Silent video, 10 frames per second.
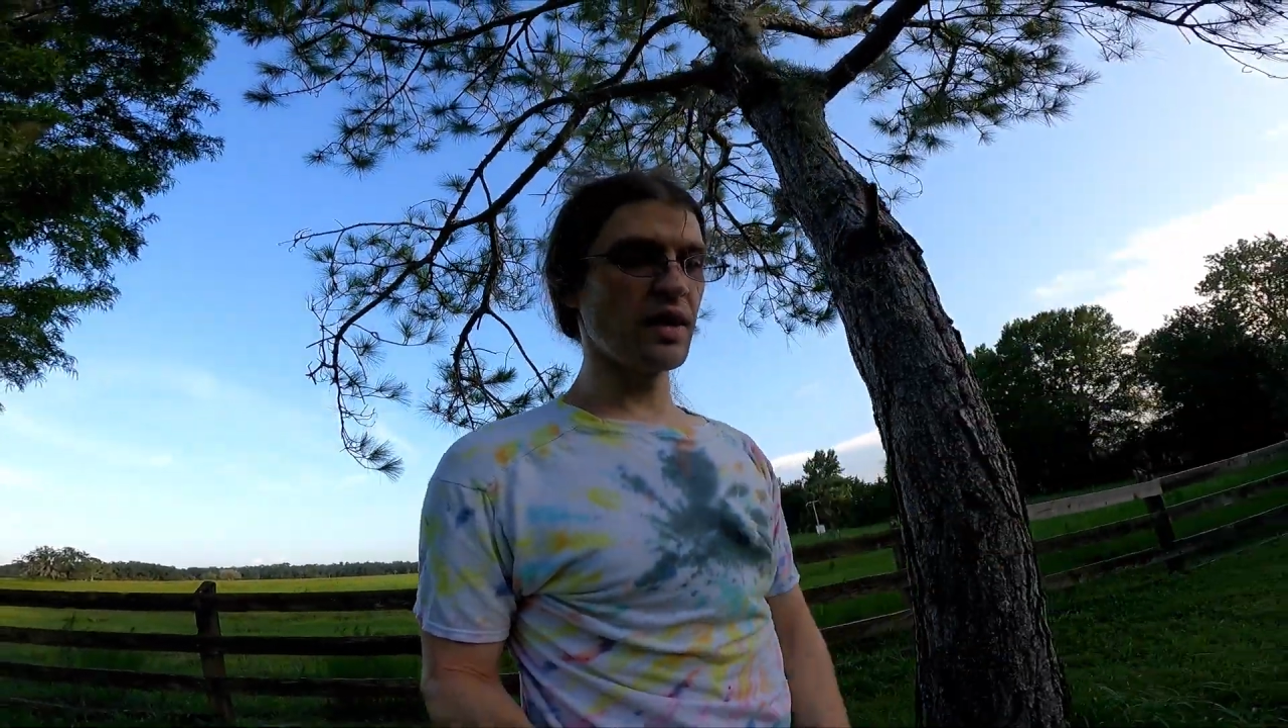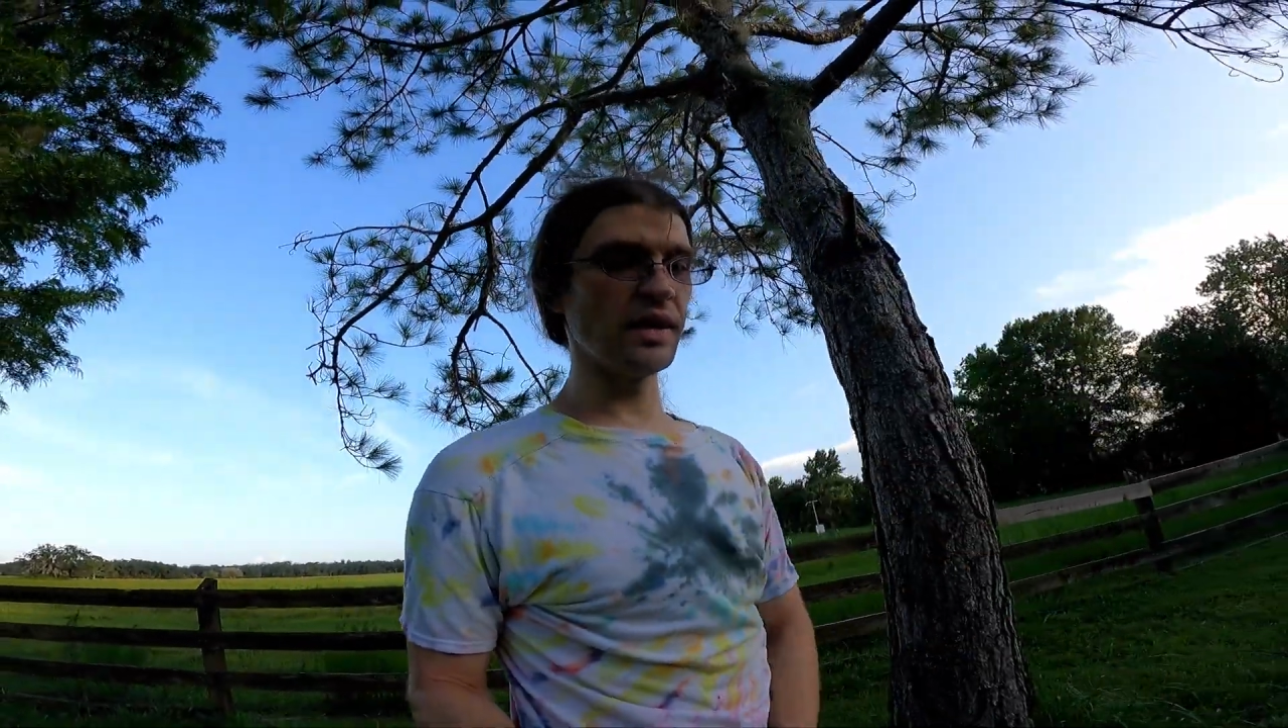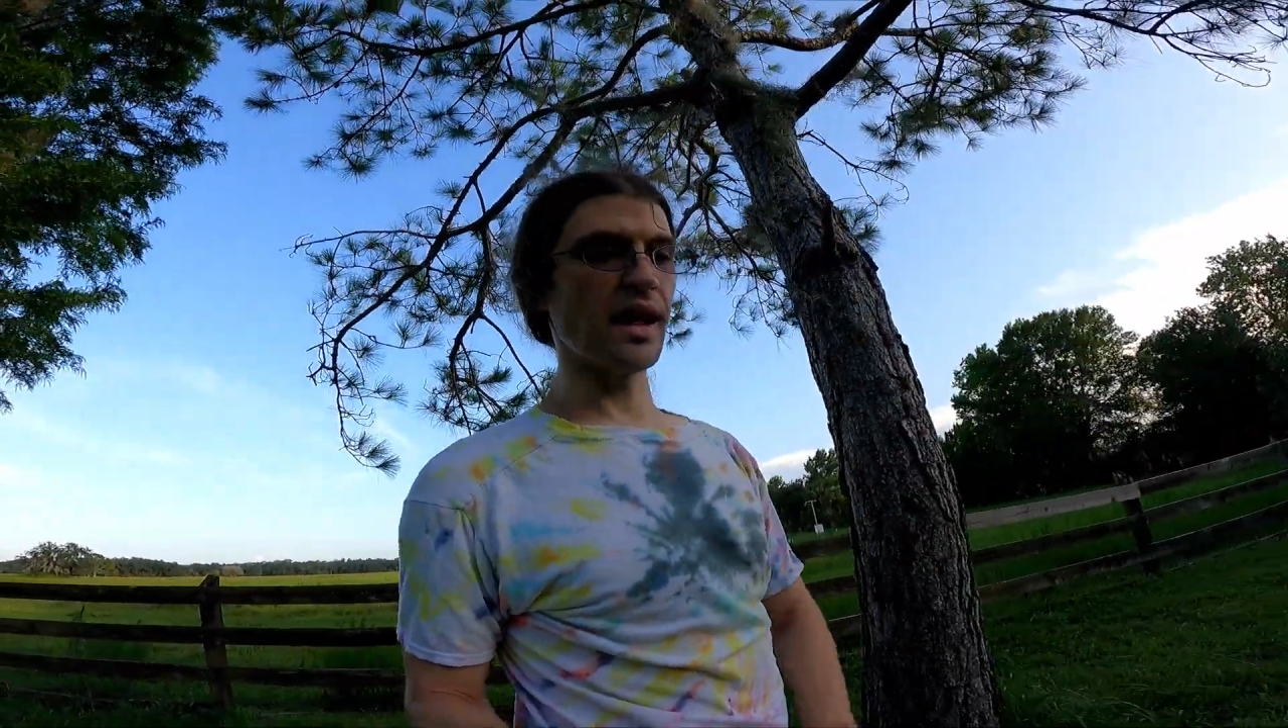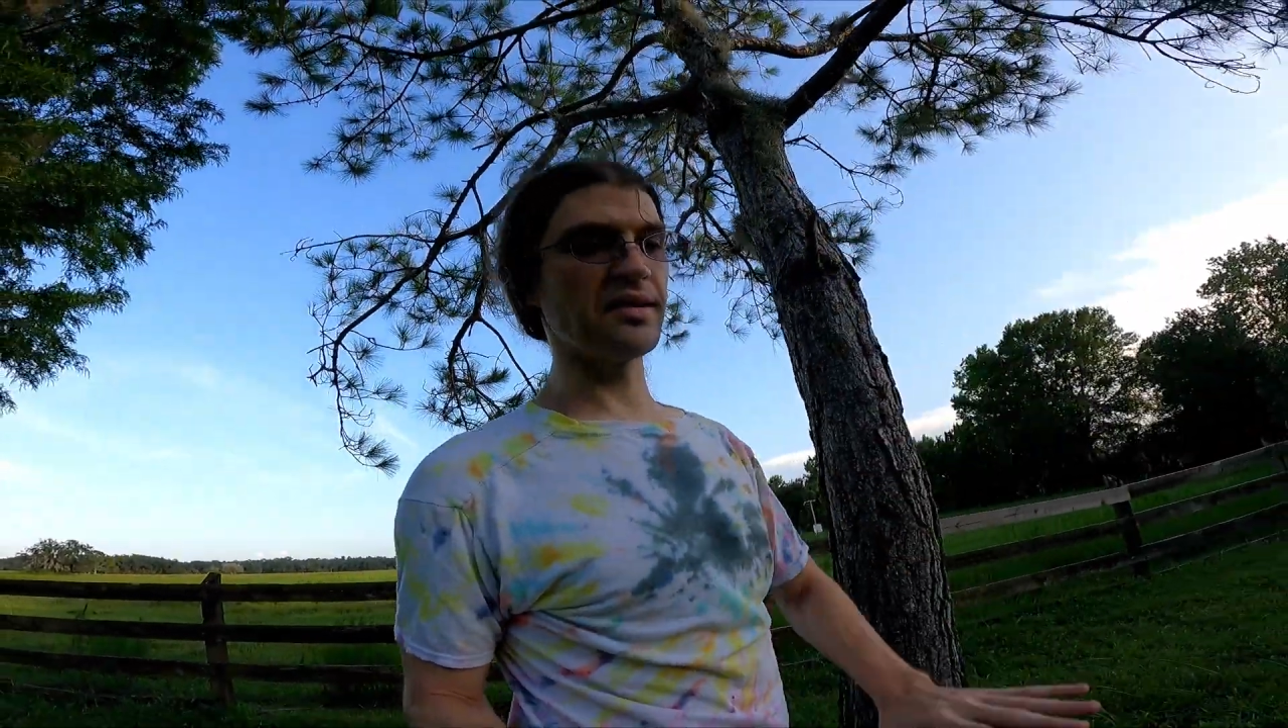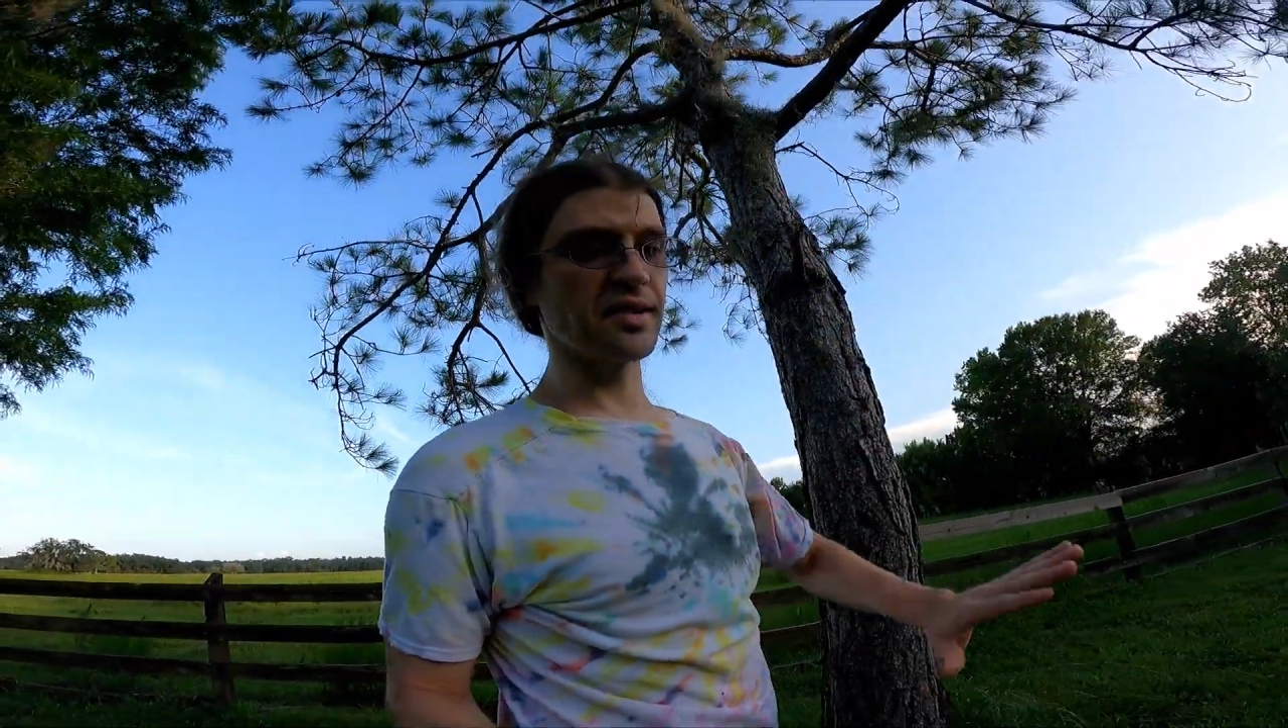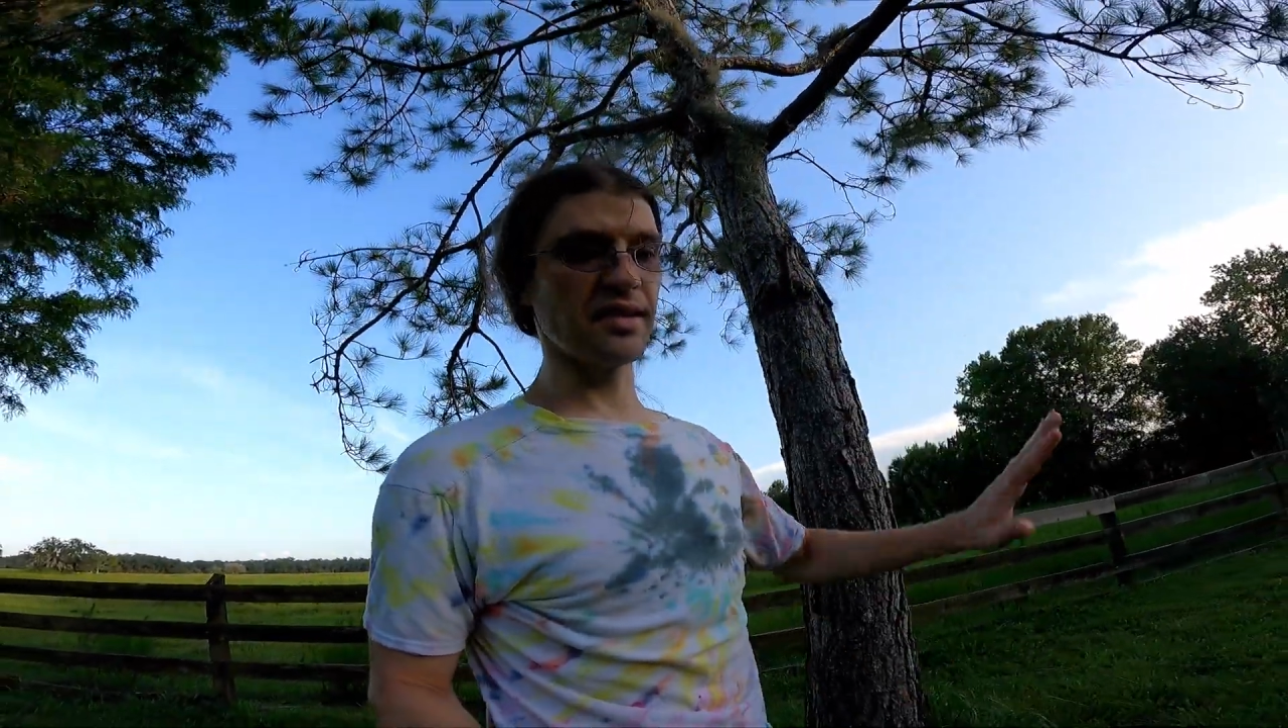less